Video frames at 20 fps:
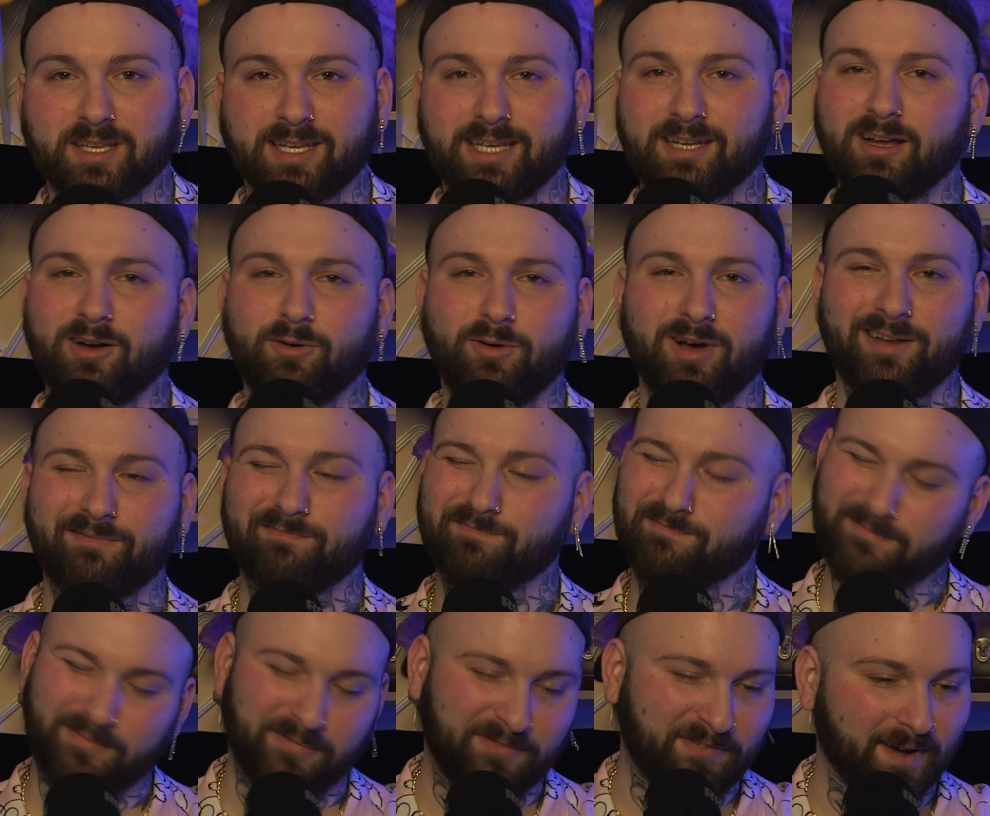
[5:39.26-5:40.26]
You know what?
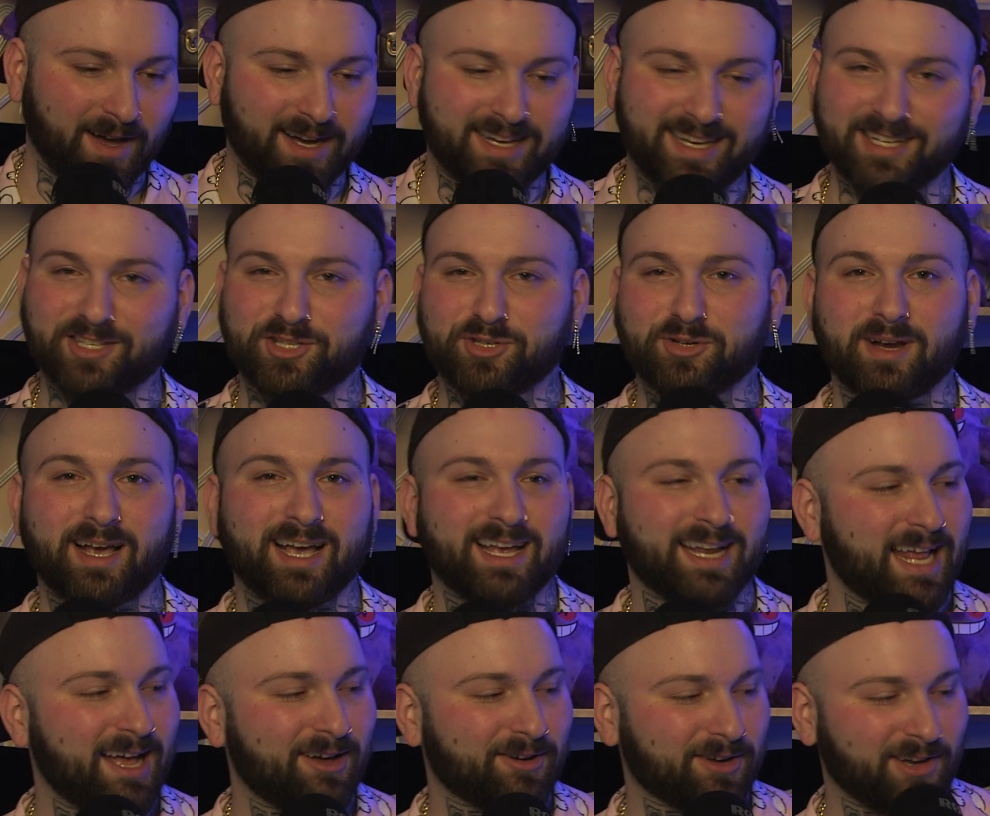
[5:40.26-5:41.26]
Fuck it. Try it
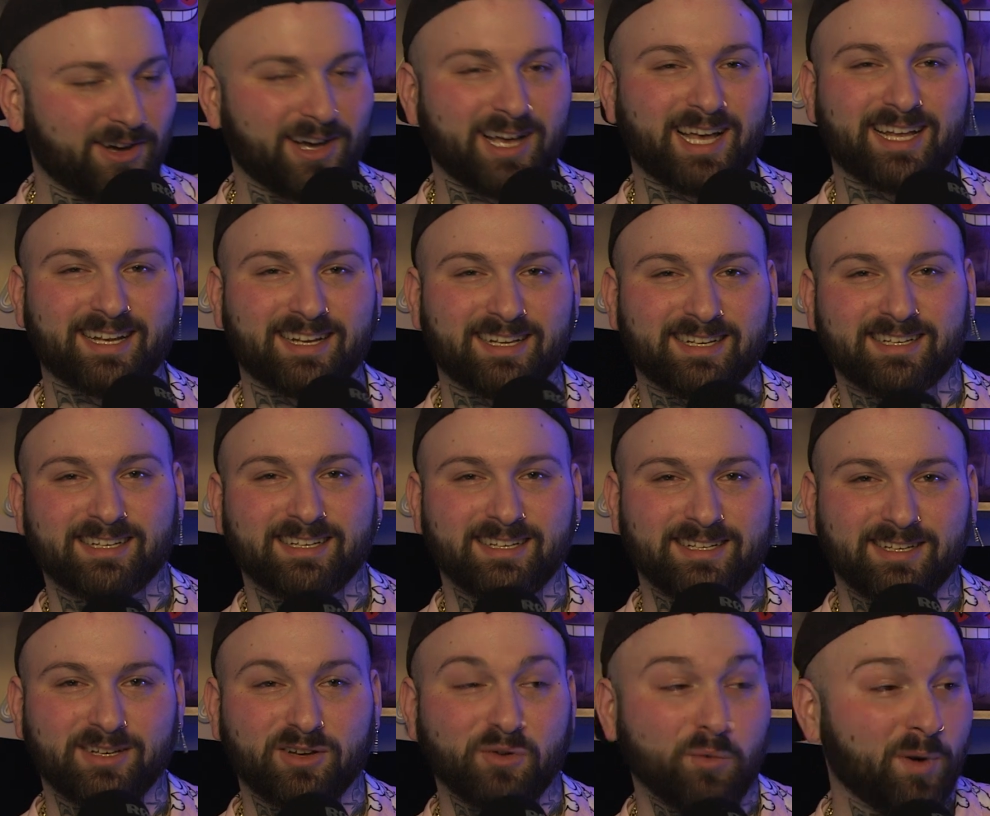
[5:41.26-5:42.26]
out. Go ahead.
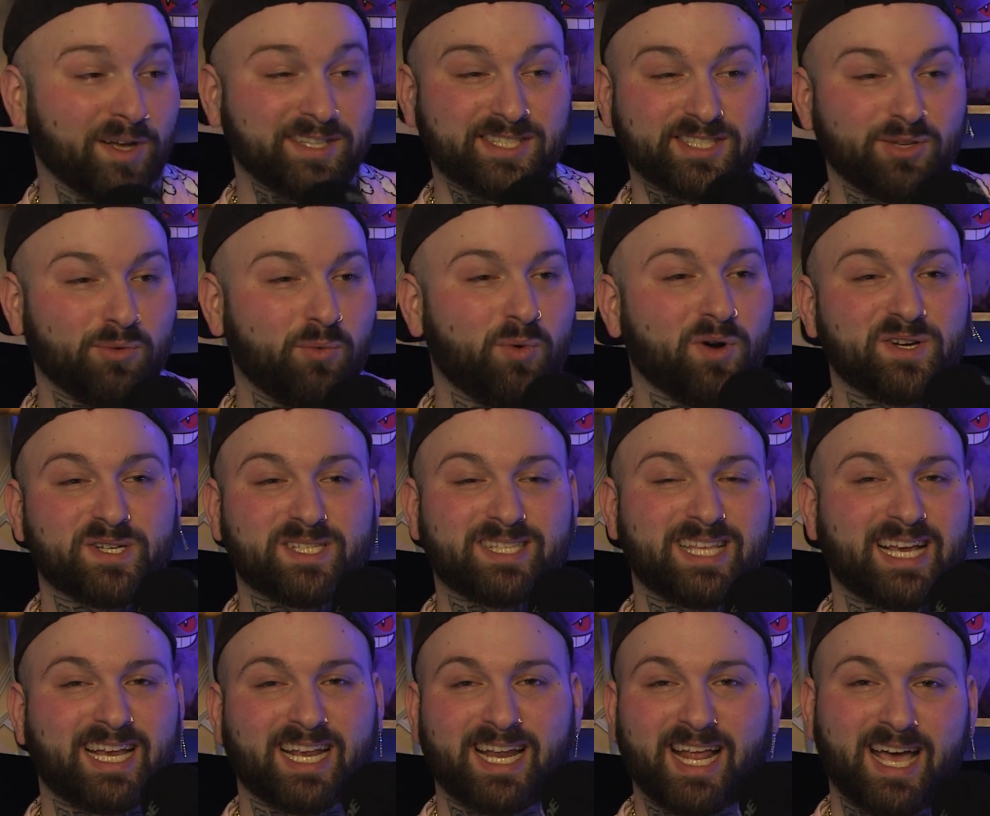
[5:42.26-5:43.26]
What's the worst
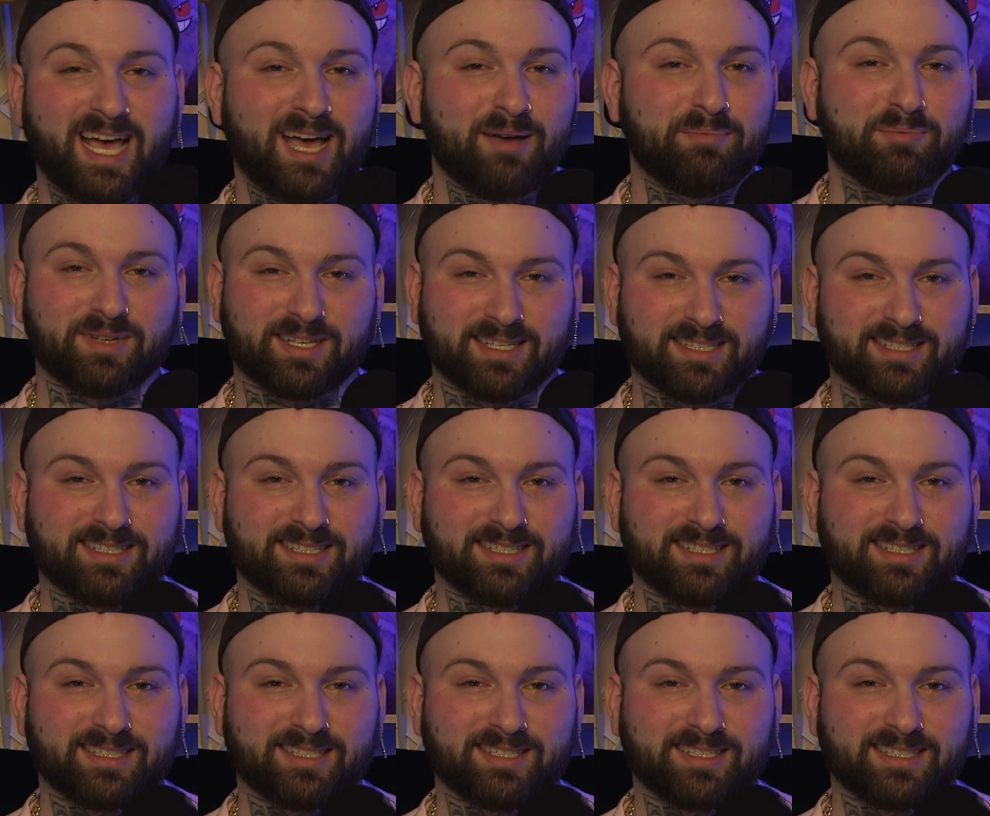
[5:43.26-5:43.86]
that could happen?